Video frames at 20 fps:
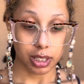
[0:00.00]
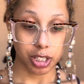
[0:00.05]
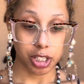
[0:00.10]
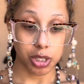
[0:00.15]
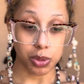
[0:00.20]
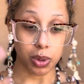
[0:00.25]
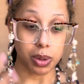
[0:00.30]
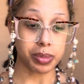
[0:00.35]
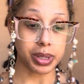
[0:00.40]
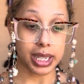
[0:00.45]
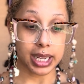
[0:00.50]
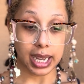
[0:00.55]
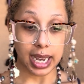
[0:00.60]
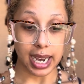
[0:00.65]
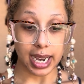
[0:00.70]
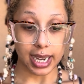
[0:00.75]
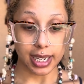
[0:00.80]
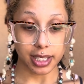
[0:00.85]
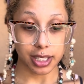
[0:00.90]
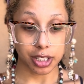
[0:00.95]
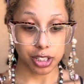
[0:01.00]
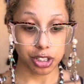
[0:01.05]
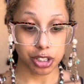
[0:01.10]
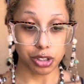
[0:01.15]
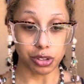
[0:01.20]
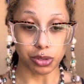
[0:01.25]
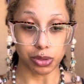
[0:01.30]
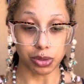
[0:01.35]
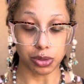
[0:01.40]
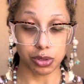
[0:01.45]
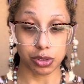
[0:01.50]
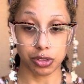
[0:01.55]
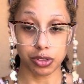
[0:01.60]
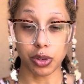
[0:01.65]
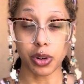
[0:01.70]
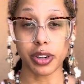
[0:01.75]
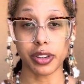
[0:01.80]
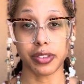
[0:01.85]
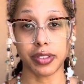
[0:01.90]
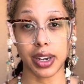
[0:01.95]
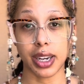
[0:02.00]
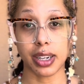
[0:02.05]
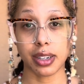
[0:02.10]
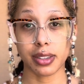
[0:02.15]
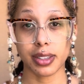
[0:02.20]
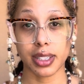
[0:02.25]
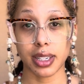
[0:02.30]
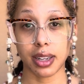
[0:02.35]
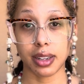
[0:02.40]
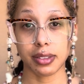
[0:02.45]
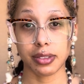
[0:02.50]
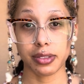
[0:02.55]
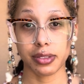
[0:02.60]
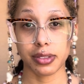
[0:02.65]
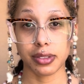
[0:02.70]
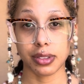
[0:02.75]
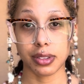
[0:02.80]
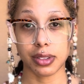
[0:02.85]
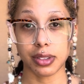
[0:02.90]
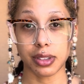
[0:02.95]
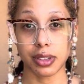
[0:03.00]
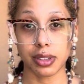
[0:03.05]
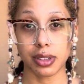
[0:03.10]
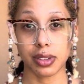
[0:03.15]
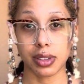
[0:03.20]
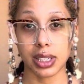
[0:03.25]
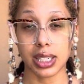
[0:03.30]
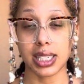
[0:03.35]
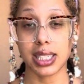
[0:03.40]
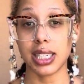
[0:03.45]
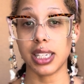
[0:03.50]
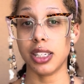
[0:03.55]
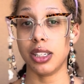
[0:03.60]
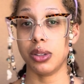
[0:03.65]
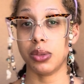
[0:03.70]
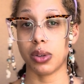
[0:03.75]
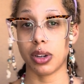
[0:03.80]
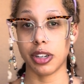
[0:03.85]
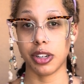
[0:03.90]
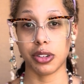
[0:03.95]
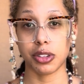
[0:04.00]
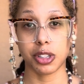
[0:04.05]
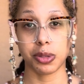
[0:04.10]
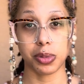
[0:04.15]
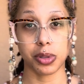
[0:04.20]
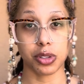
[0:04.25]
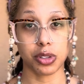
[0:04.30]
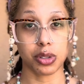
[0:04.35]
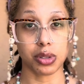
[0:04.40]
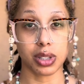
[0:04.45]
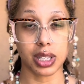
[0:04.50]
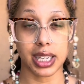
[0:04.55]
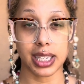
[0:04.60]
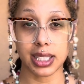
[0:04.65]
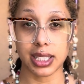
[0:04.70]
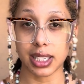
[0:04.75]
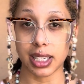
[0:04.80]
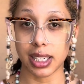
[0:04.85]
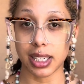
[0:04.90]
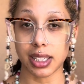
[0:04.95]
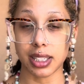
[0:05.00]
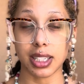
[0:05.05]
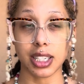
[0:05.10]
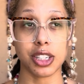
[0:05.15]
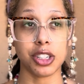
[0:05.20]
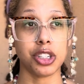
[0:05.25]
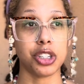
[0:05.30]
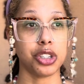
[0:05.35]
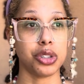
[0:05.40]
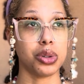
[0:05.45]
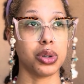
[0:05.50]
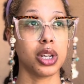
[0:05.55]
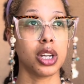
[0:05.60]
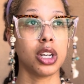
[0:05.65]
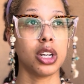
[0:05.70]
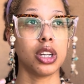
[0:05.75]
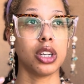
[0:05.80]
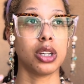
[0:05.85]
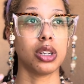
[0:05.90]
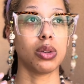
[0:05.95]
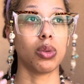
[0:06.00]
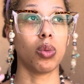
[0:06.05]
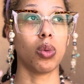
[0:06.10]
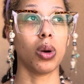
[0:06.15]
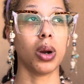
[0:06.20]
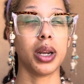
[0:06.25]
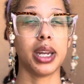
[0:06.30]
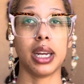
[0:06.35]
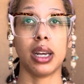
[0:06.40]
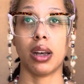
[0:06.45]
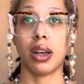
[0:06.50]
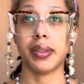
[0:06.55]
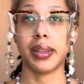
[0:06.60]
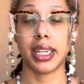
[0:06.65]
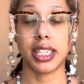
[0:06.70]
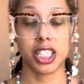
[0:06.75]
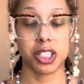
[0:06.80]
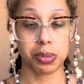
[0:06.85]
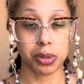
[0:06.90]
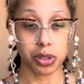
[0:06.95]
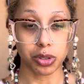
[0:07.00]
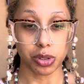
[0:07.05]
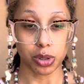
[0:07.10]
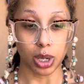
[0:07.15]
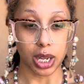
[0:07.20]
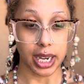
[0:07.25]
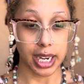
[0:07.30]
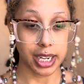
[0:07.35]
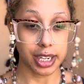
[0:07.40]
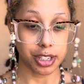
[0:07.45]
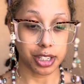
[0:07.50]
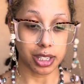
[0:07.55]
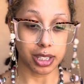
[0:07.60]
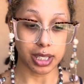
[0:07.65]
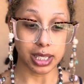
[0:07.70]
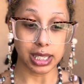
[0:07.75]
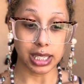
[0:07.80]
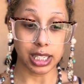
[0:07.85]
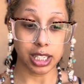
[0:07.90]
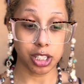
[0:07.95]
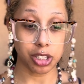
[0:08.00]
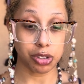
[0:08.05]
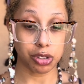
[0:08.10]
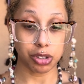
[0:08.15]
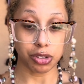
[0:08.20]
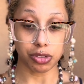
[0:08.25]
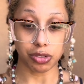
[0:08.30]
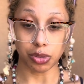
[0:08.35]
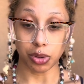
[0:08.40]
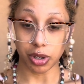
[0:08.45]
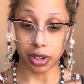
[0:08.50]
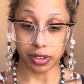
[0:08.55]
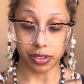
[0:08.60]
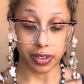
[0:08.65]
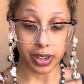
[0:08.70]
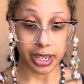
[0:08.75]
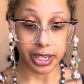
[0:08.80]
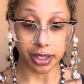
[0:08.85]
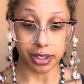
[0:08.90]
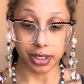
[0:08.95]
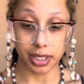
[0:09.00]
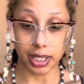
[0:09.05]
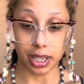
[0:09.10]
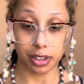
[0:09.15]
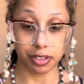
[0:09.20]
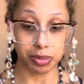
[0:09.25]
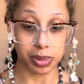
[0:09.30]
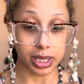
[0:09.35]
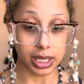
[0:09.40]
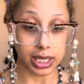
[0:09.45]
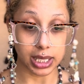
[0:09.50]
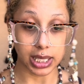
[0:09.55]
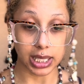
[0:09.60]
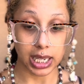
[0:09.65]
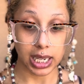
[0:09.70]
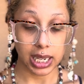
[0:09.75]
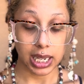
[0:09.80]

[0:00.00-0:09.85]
you are being asked to fortify yourself, continue on your spiritual cleansing, continue working on that spiritual hygiene, continue to fortify yourself, because